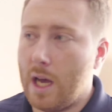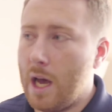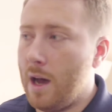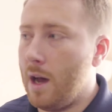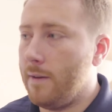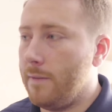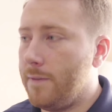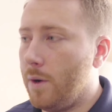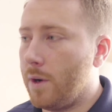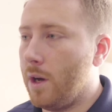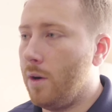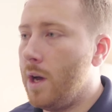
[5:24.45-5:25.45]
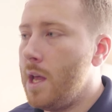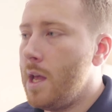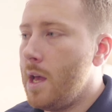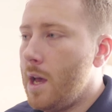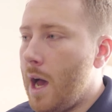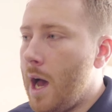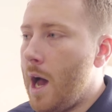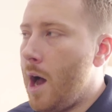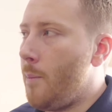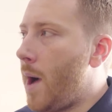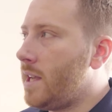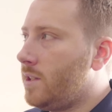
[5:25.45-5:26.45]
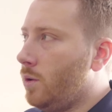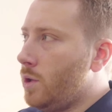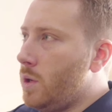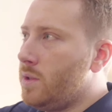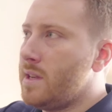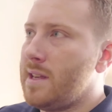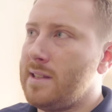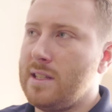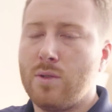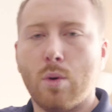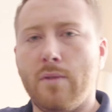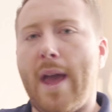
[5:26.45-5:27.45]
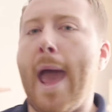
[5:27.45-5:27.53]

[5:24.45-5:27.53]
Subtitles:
photo, I still use this as a sort of